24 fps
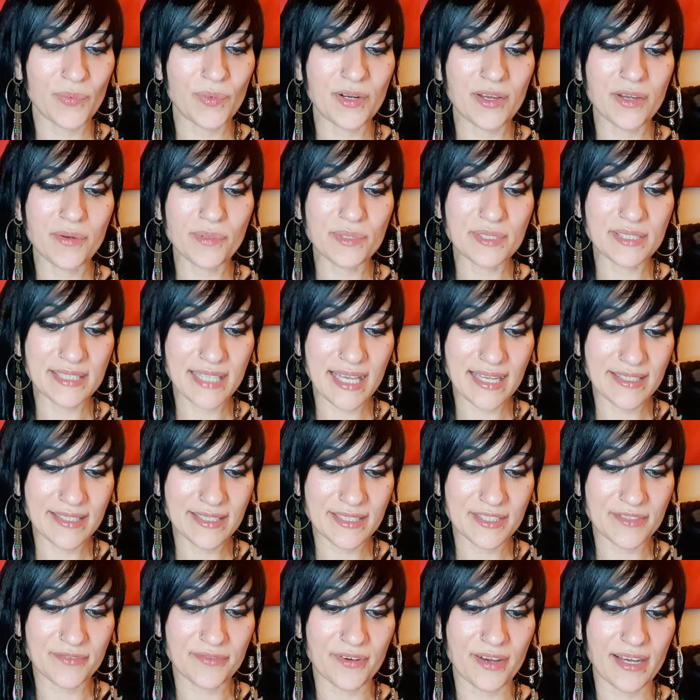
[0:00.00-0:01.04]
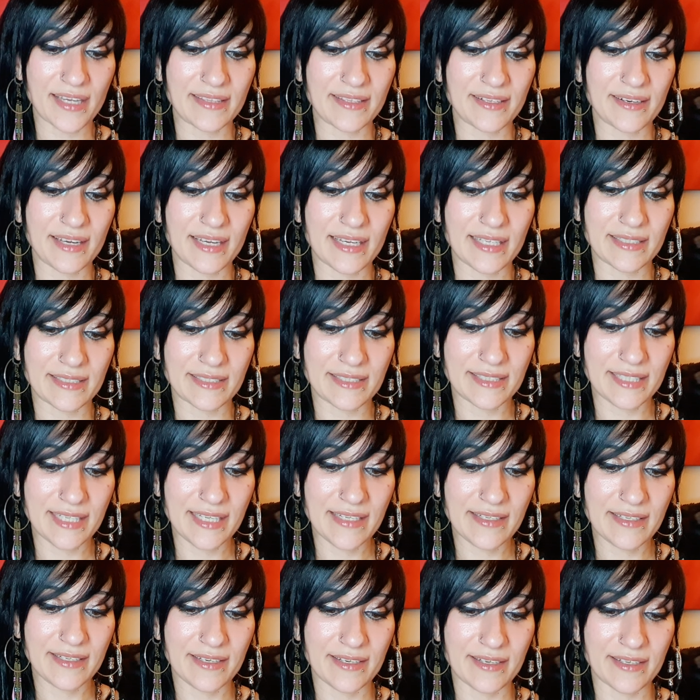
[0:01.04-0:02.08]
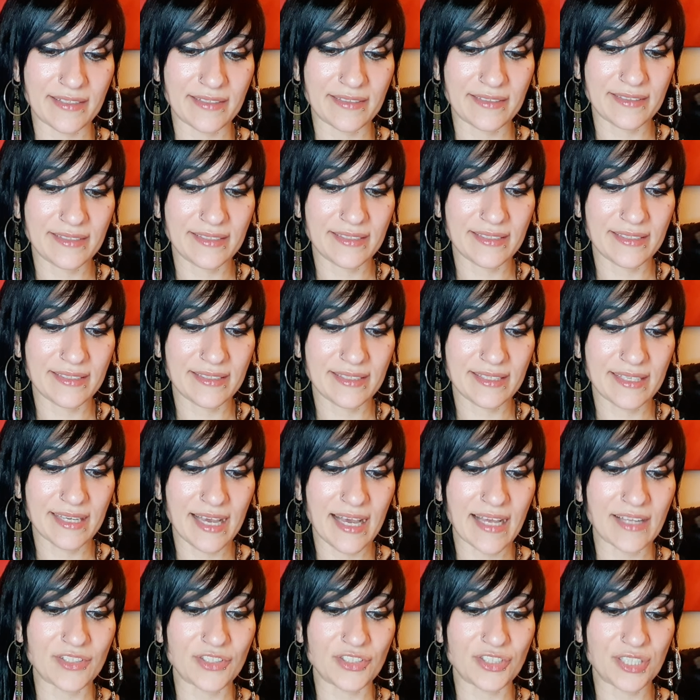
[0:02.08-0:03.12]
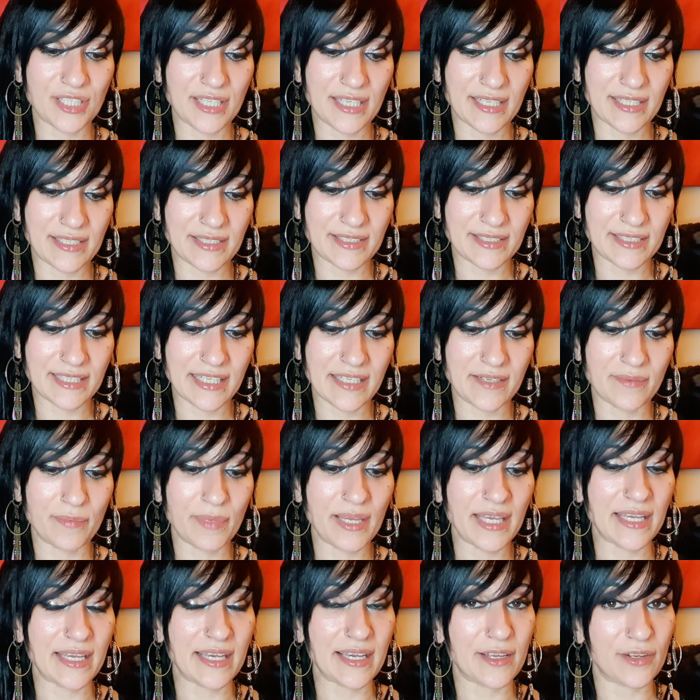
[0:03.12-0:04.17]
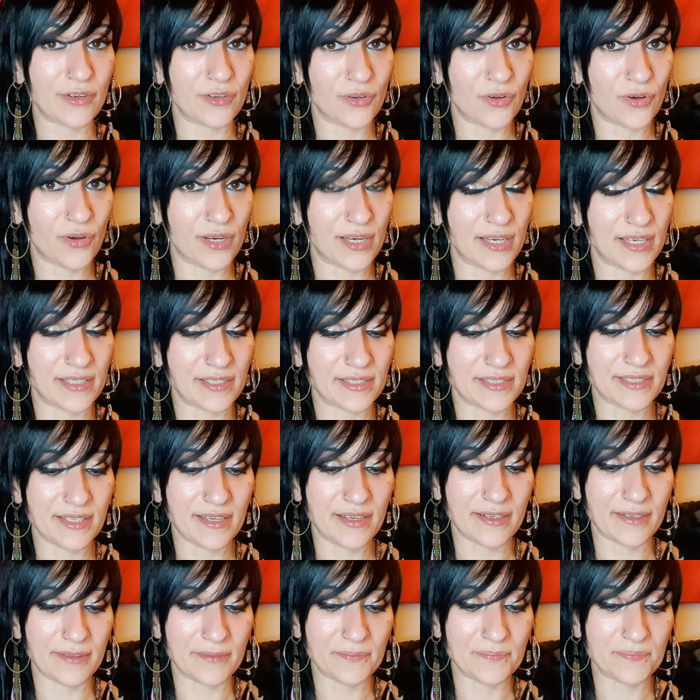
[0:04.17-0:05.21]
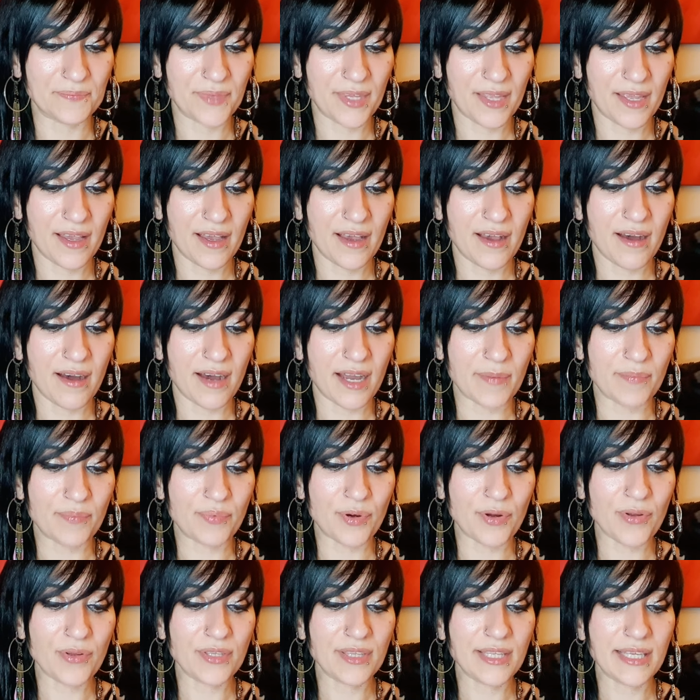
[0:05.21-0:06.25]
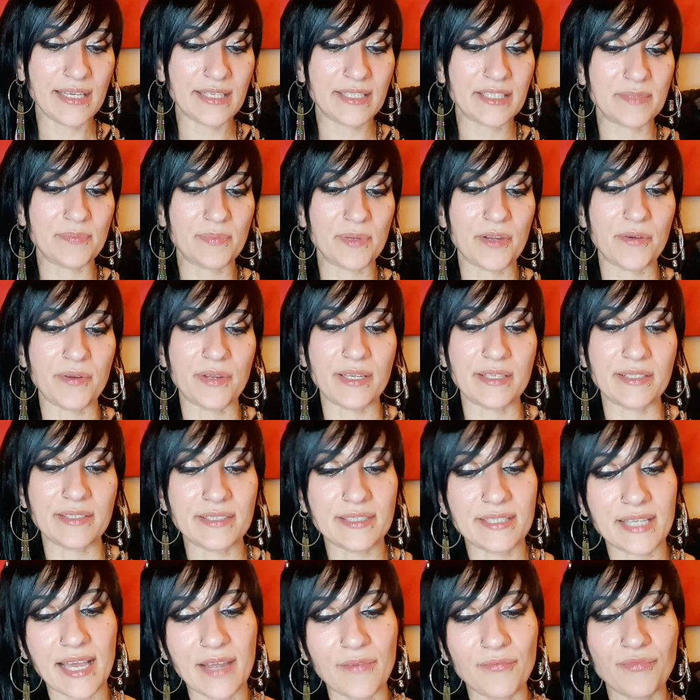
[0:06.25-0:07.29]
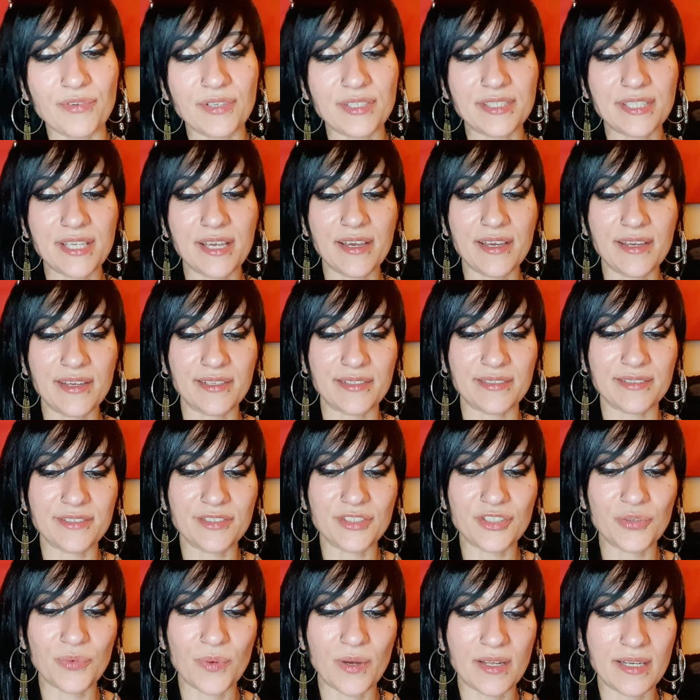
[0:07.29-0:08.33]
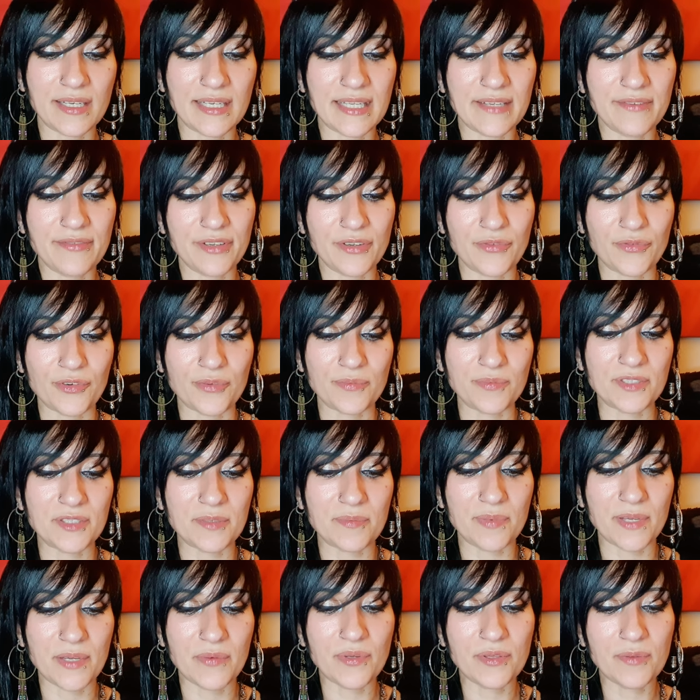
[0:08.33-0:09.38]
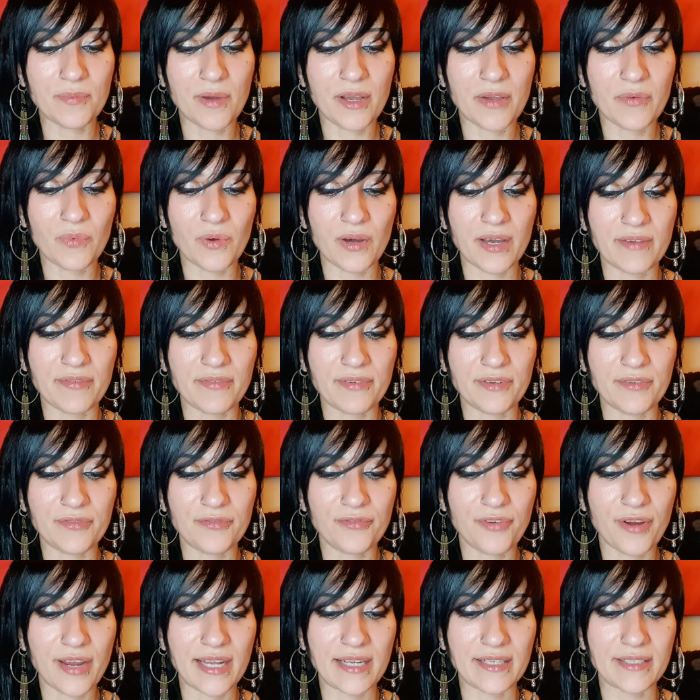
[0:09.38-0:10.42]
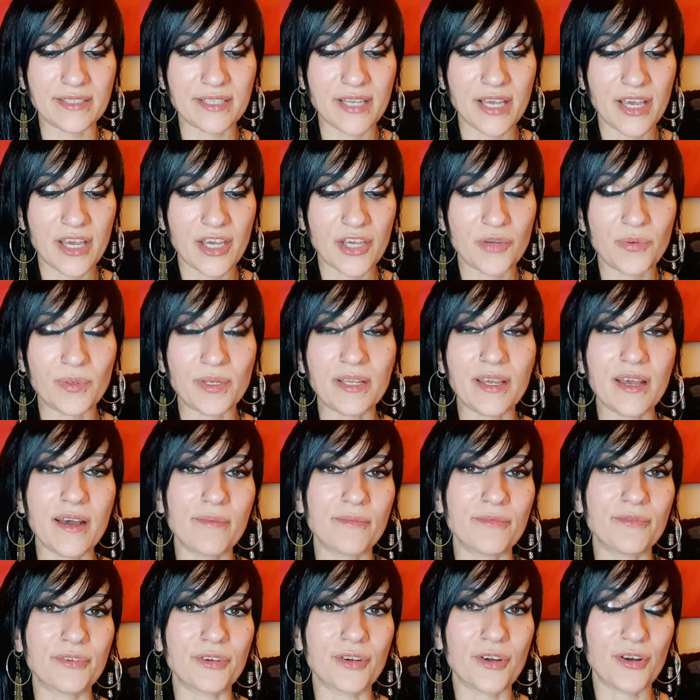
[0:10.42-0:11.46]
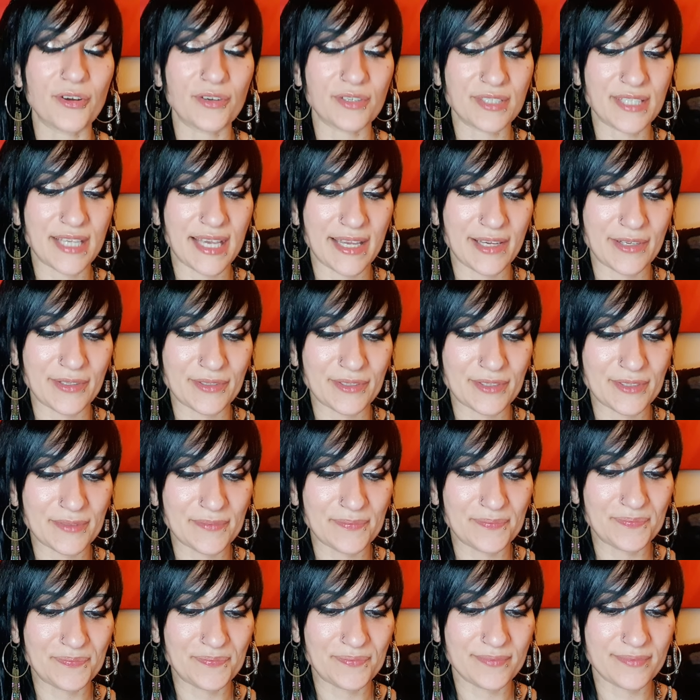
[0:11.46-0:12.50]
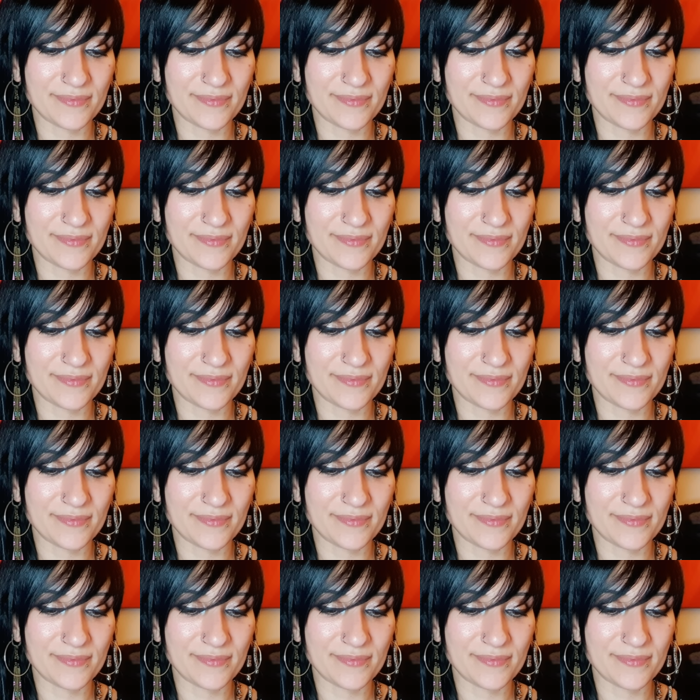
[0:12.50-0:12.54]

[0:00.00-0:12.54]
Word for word: When I was satisfied that I had seen her, and she had seen me and not her son. I broke the experience and returned to our living room to be with my wife and a friend who had come for cocktails.